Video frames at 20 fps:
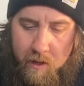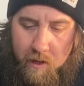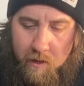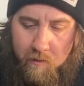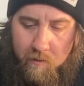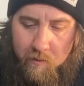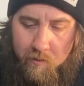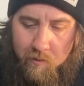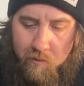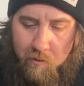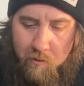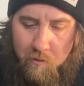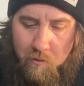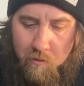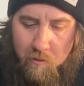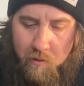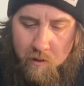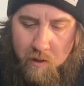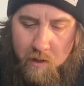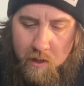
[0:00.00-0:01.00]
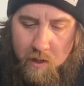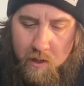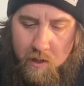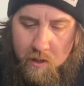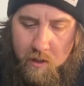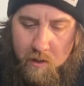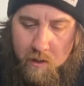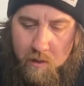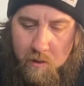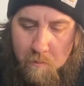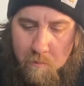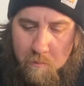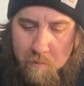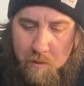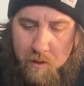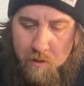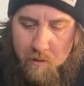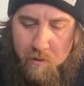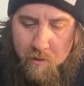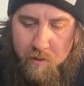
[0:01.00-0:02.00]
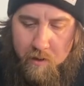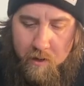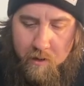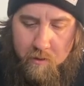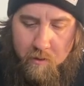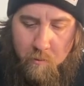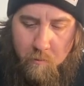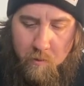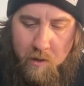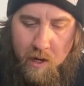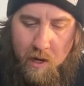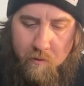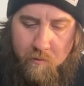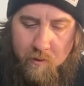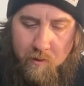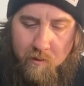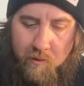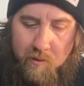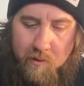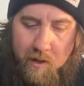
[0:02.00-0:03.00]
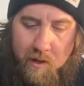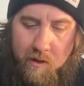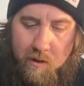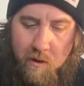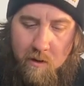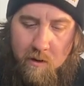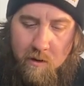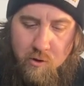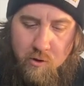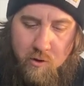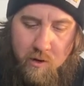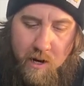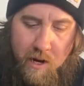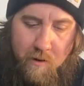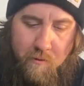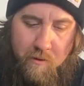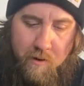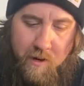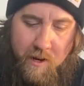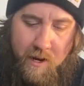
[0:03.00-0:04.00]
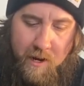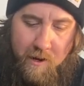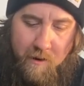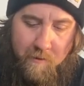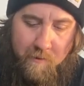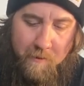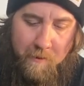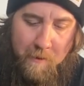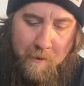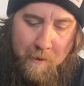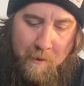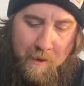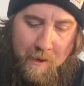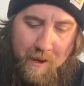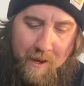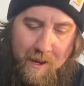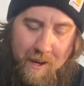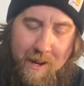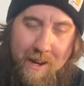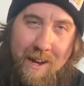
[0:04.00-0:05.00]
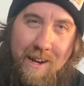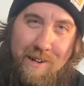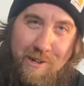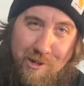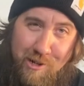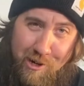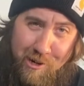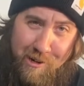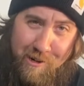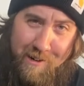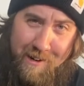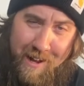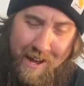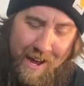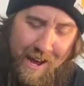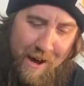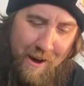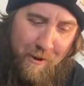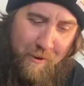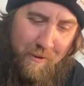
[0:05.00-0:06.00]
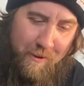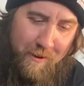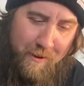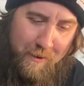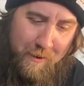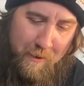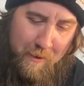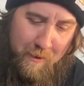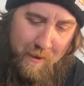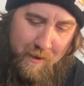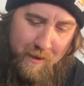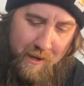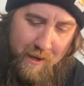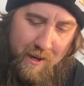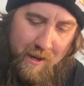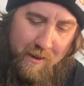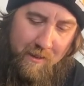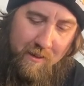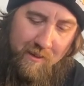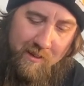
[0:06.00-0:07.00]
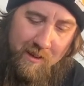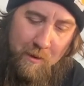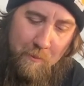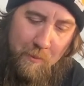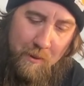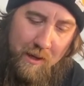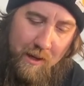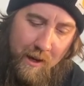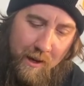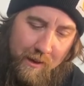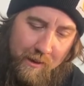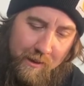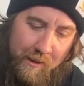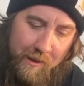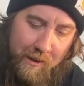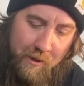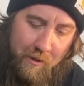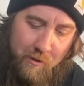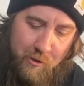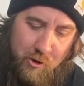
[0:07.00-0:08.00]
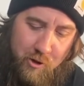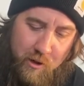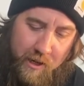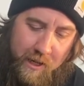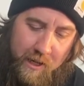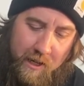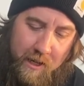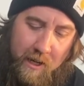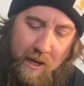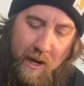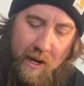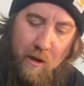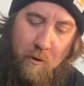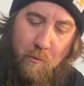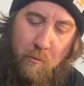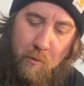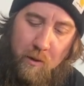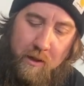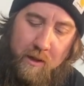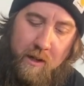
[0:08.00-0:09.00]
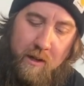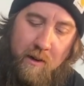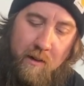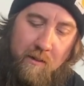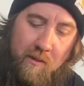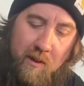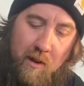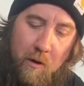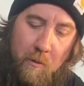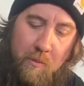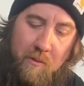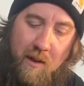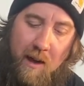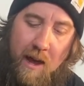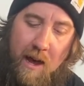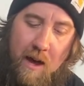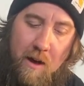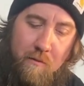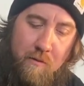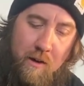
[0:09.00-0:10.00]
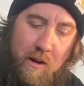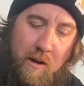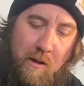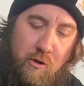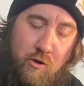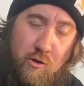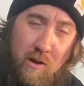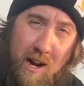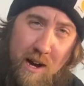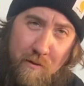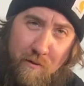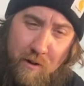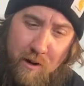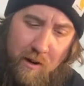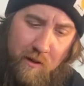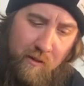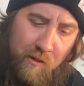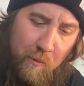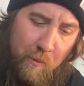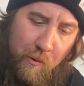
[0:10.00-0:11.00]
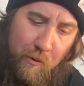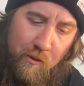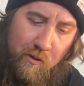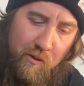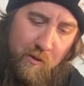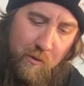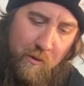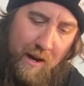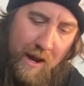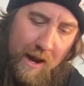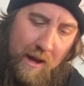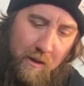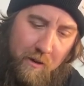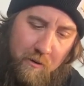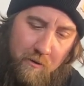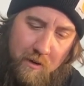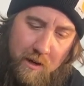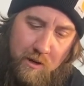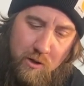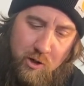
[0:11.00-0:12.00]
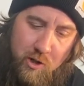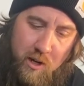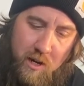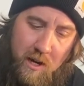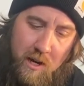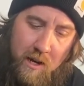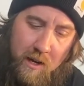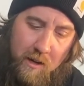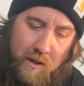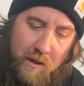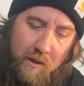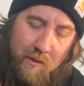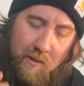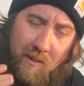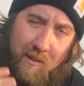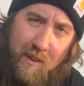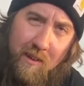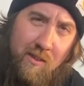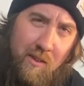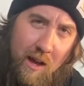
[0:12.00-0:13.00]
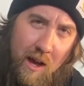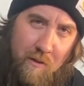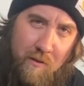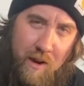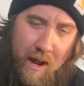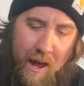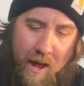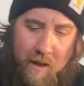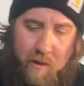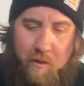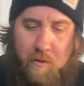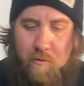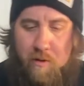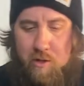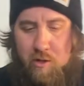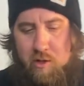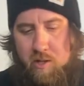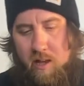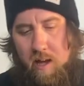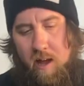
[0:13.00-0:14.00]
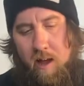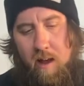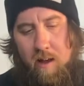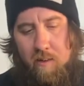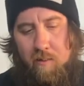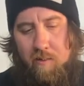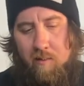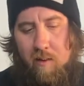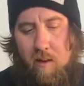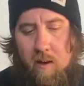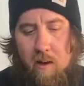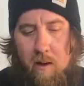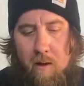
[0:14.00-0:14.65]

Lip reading: head screw in the middle there that we have to stick our driver down and turn out. This can be a little tricky, and it really does help to have a driver as opposed to an Allen wrench, because unless you have an Allen wrench that has